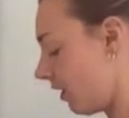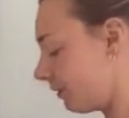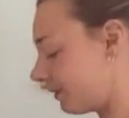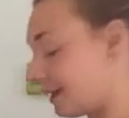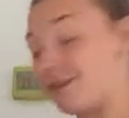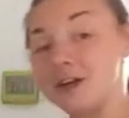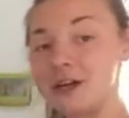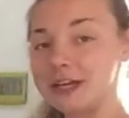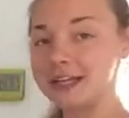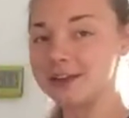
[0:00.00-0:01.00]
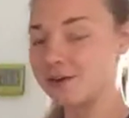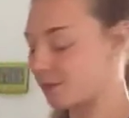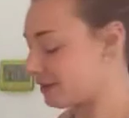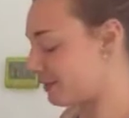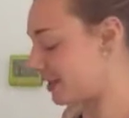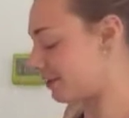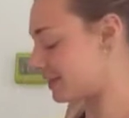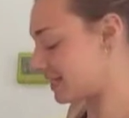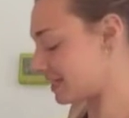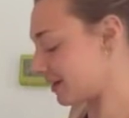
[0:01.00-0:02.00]
Hopefully if you're cooking along with me,
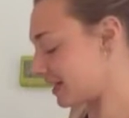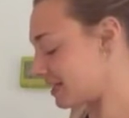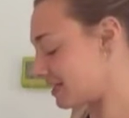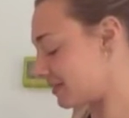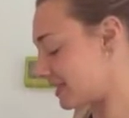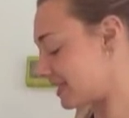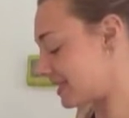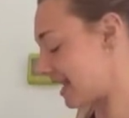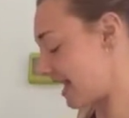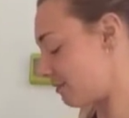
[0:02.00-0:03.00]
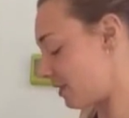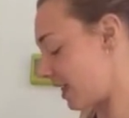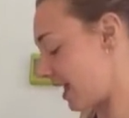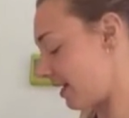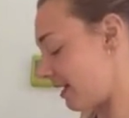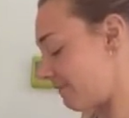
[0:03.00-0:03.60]
yours is starting to do the same thing.